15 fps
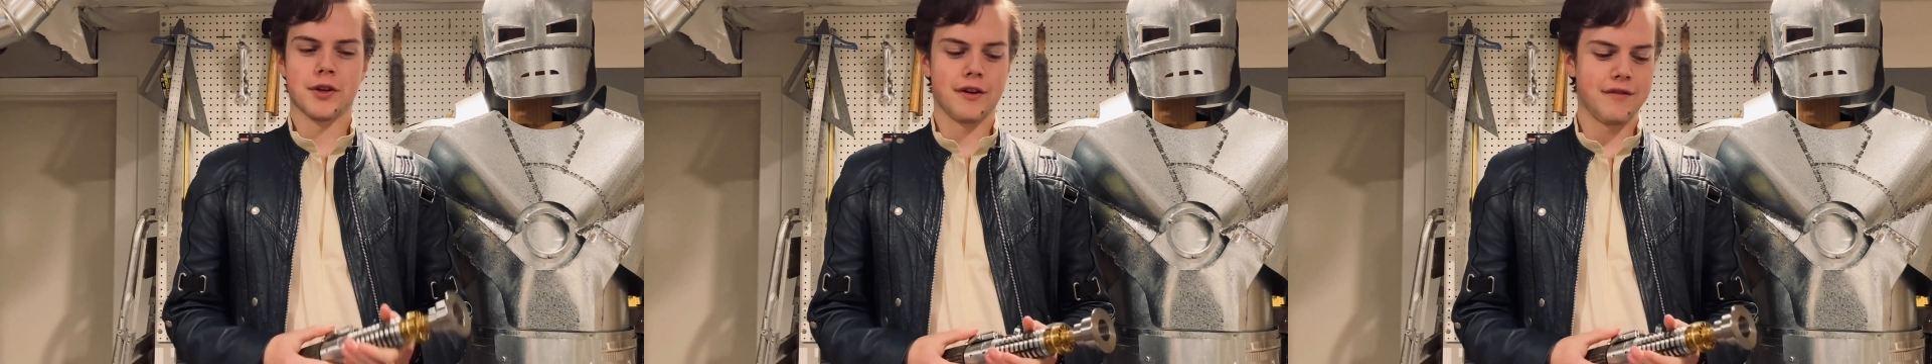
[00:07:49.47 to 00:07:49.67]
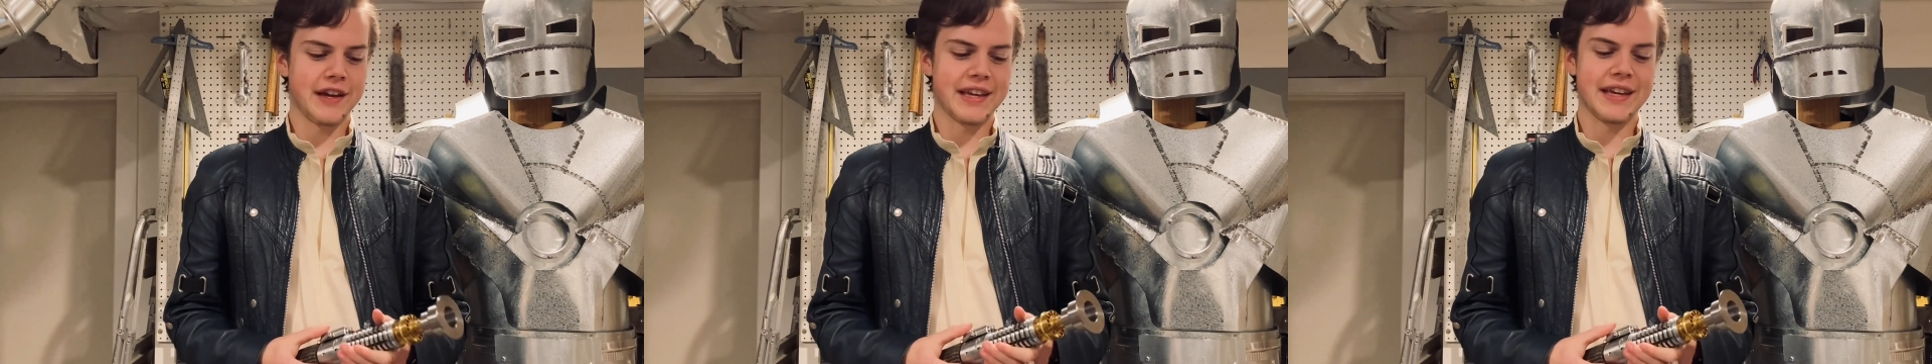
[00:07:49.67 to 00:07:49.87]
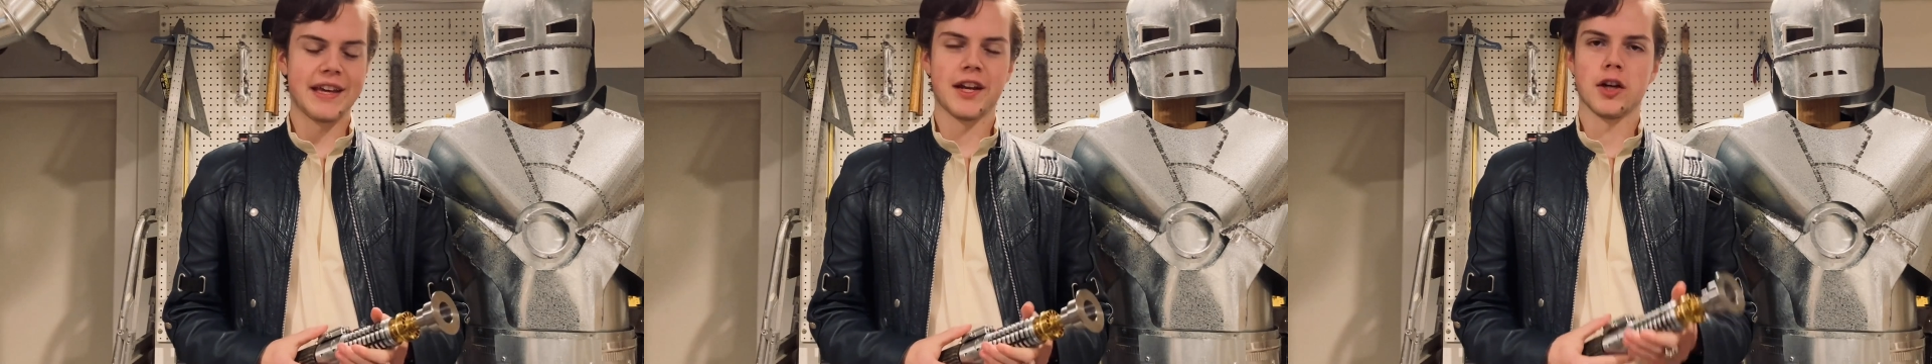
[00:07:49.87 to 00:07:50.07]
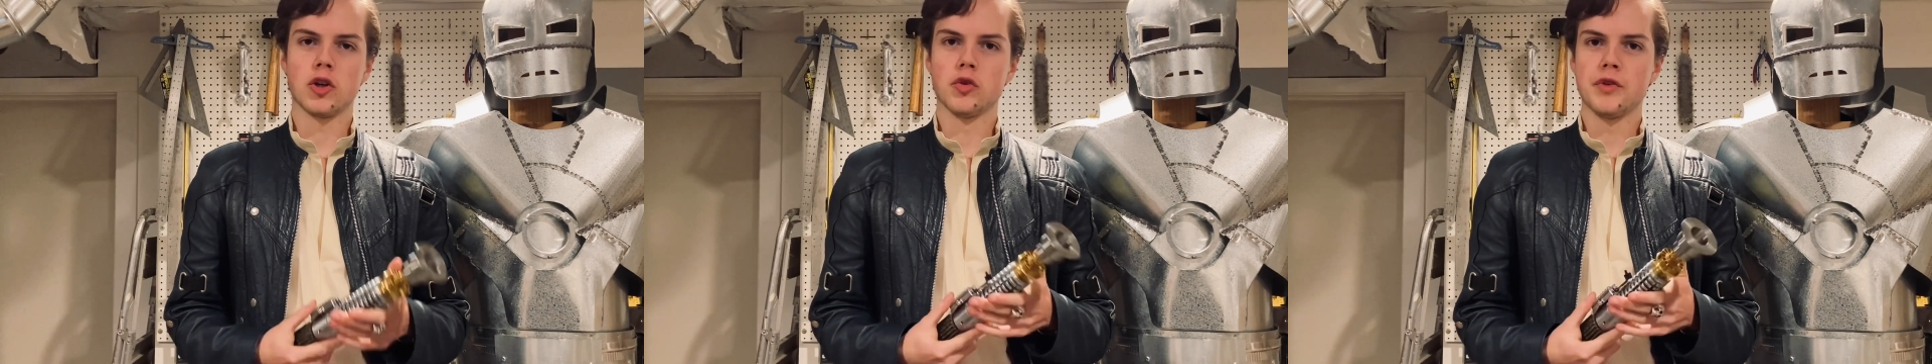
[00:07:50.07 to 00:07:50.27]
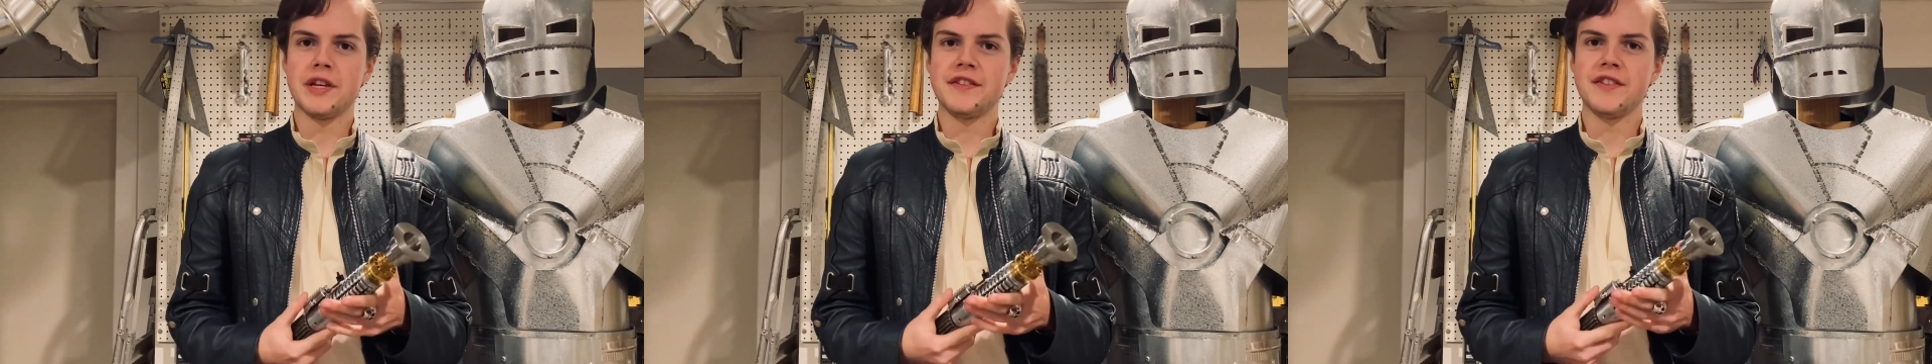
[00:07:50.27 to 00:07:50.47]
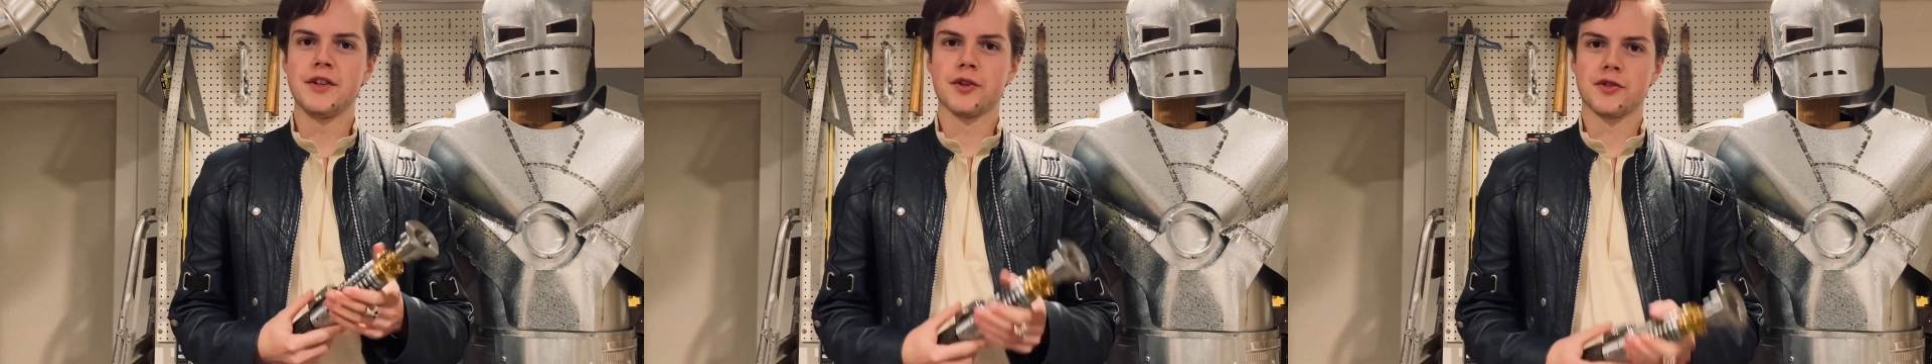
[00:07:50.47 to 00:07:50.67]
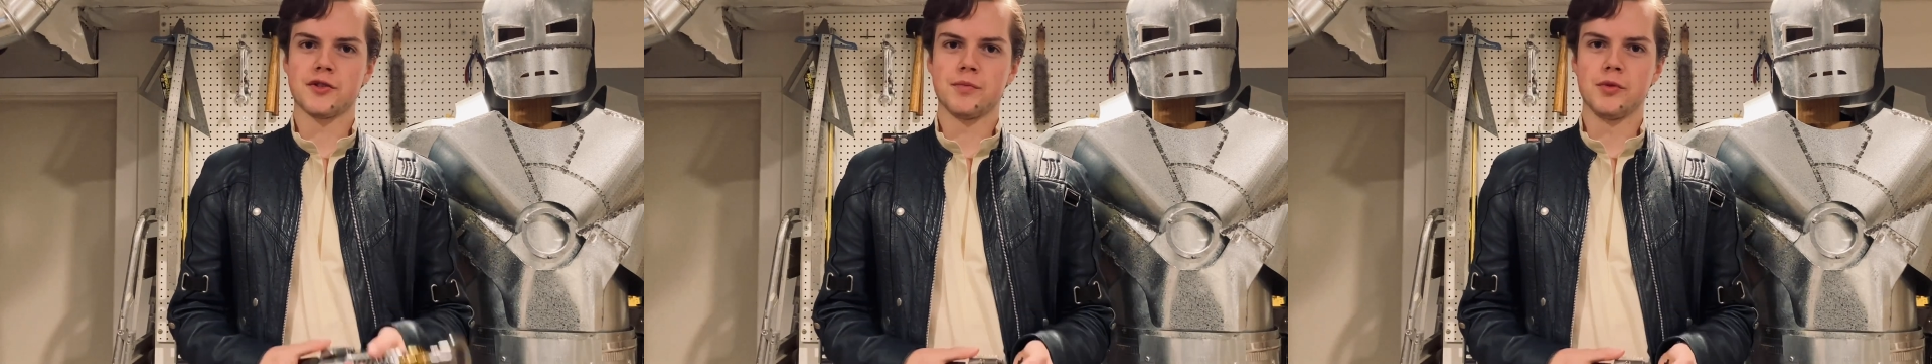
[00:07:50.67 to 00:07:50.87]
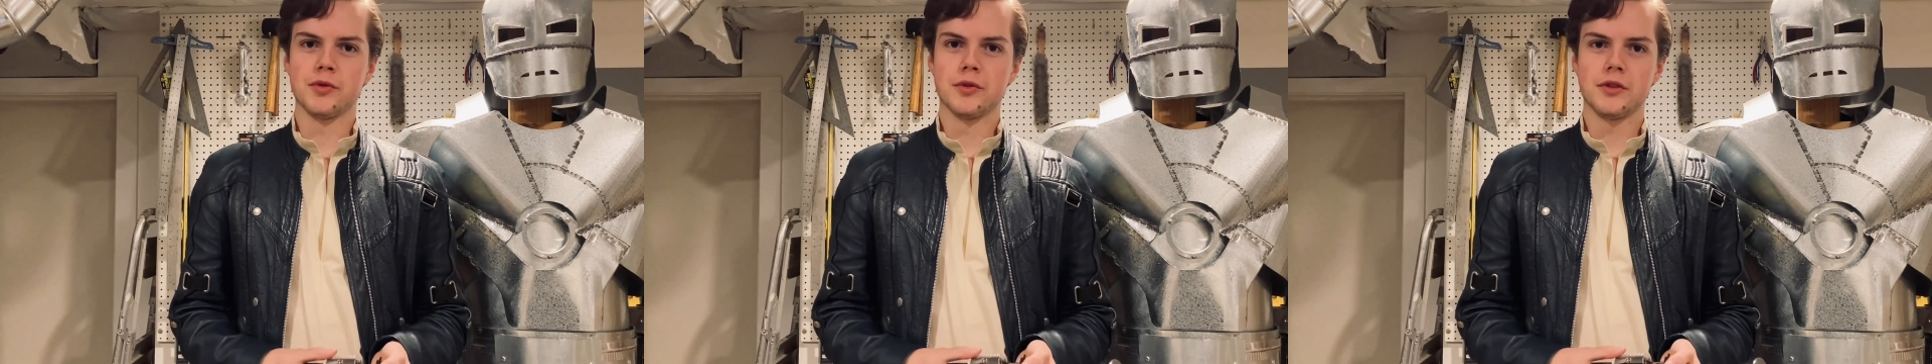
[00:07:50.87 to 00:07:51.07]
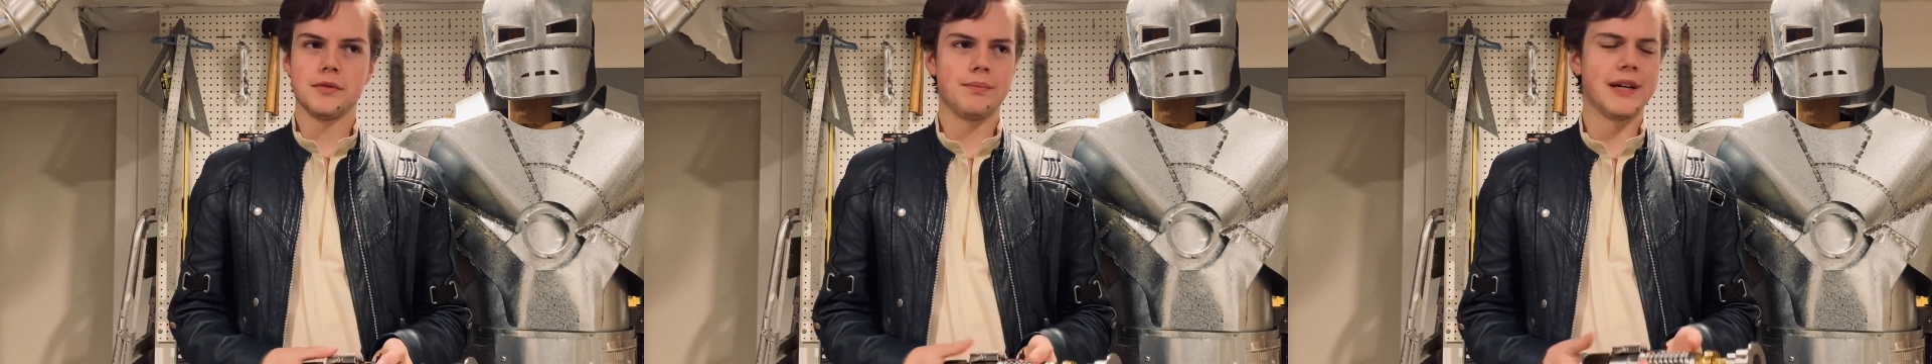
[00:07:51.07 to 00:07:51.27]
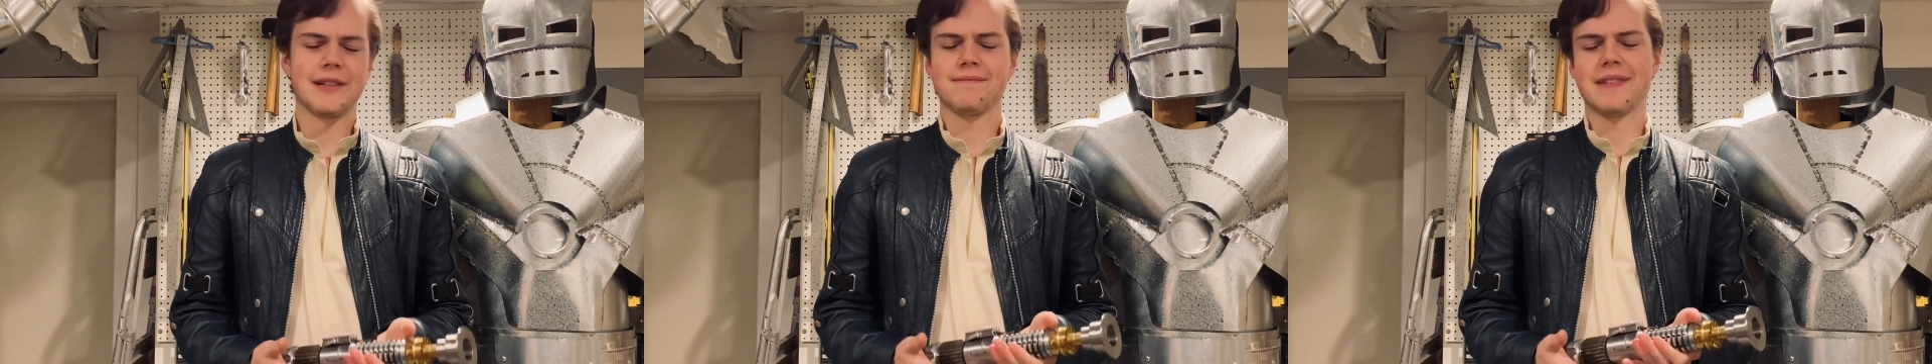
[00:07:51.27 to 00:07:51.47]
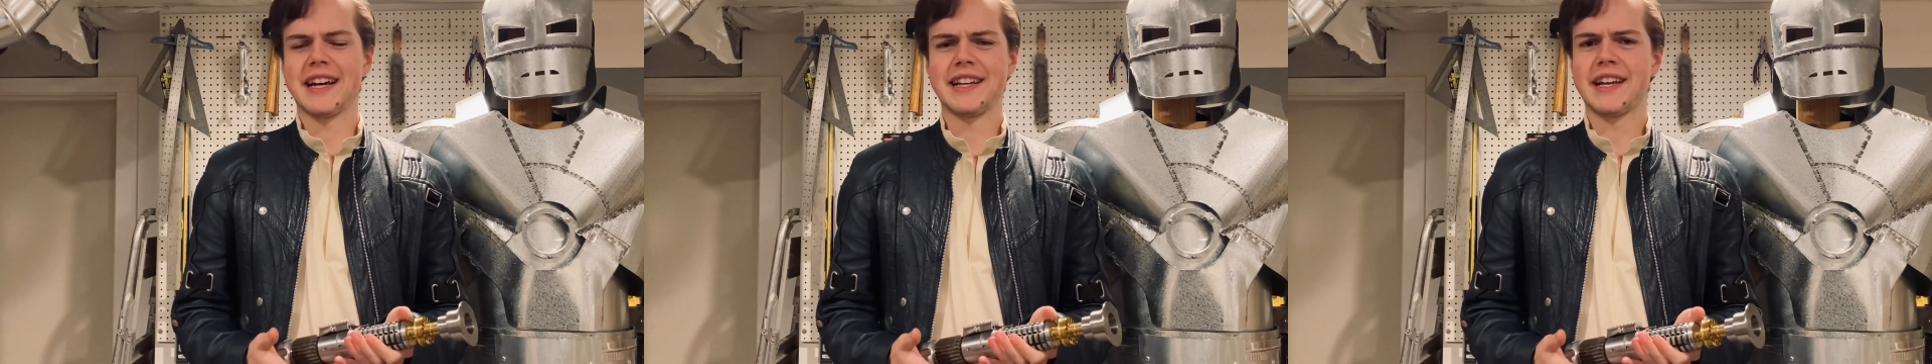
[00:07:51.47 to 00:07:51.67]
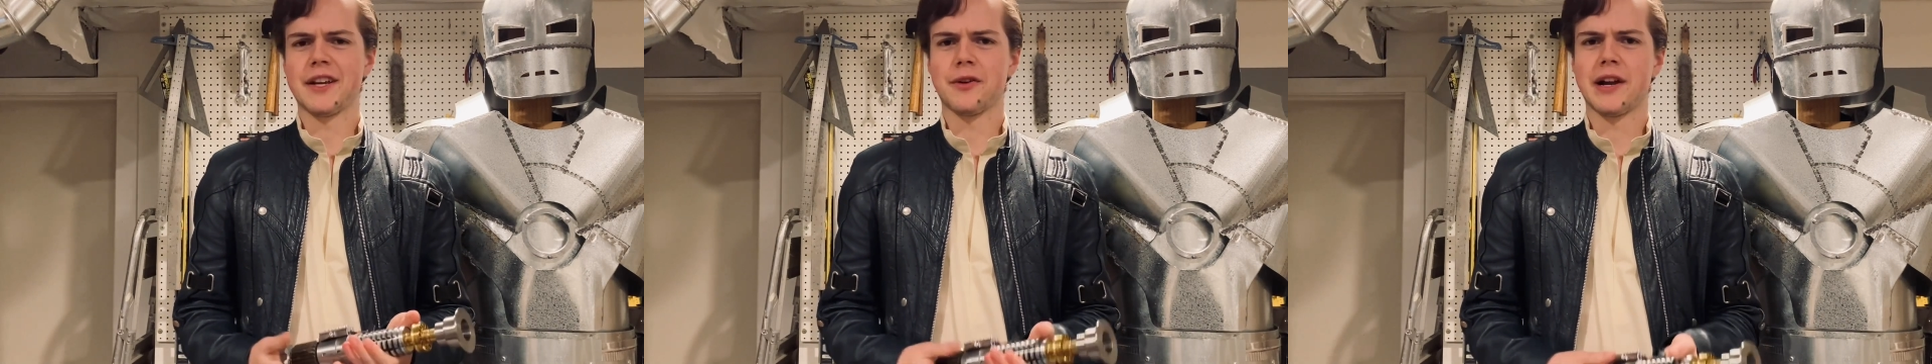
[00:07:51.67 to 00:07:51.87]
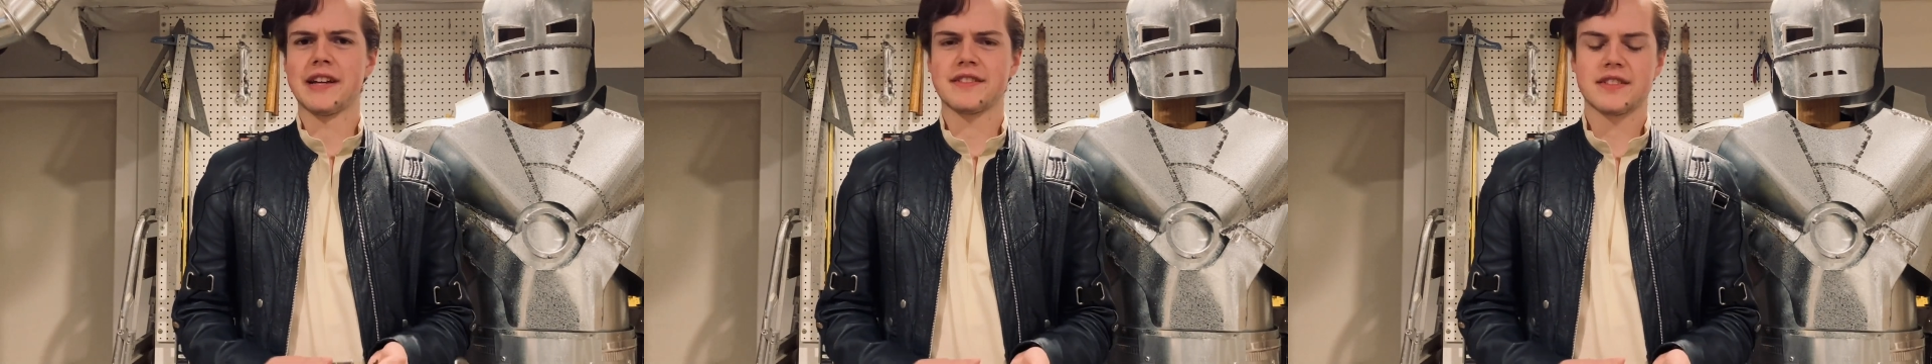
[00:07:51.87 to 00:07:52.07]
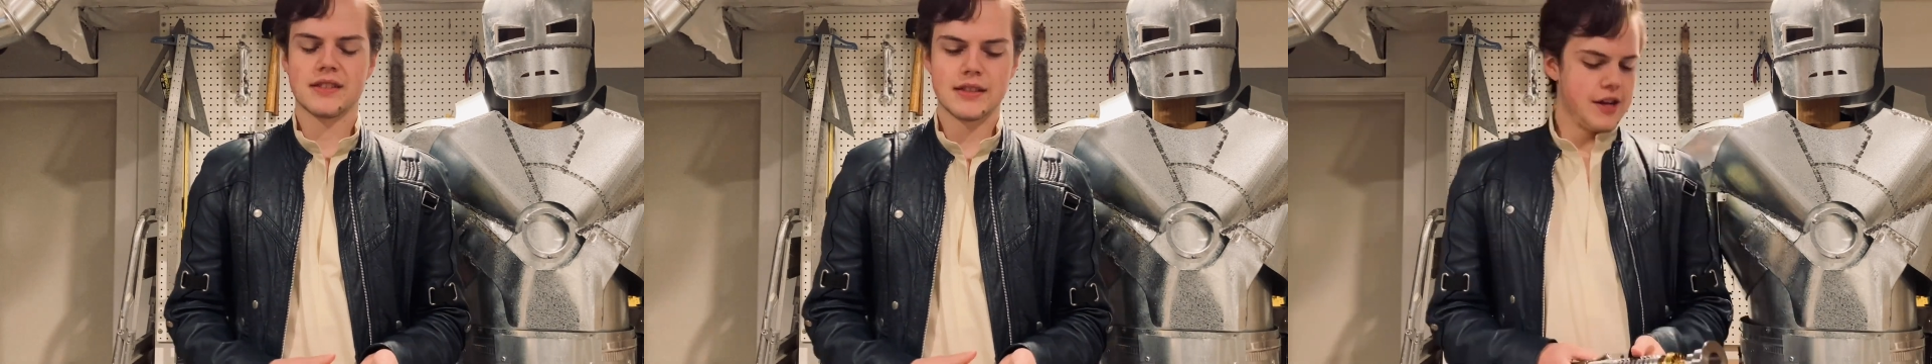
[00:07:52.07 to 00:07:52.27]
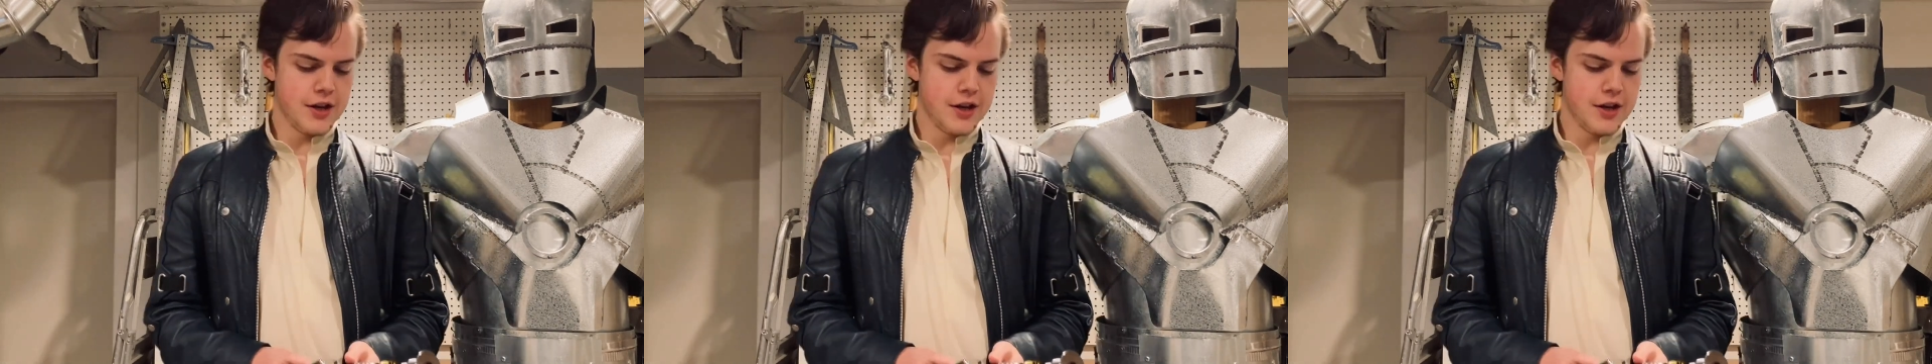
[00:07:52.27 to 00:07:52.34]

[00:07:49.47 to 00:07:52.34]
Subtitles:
if I can get a greasier spool, but I digress.